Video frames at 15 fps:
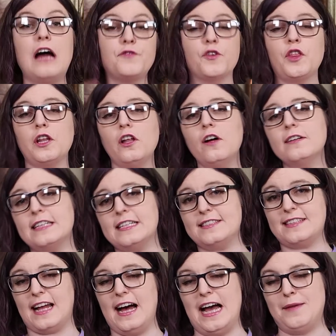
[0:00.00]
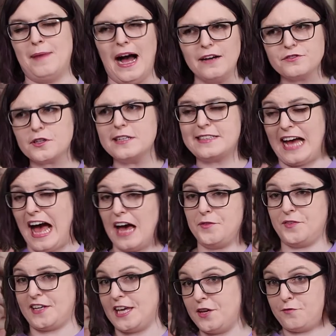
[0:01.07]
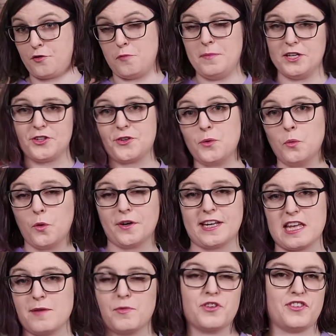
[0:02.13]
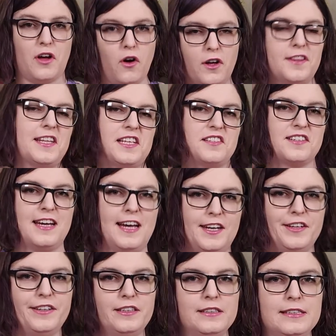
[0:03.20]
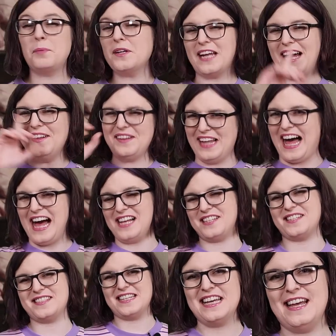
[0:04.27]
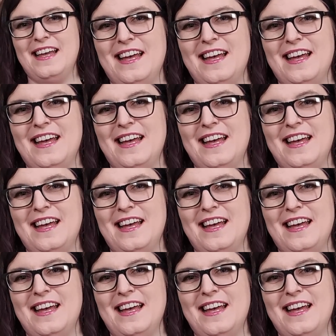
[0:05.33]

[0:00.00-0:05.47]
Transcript: And for the longest time, I've tried to advocate for miniature wargamers on this channel, but alas,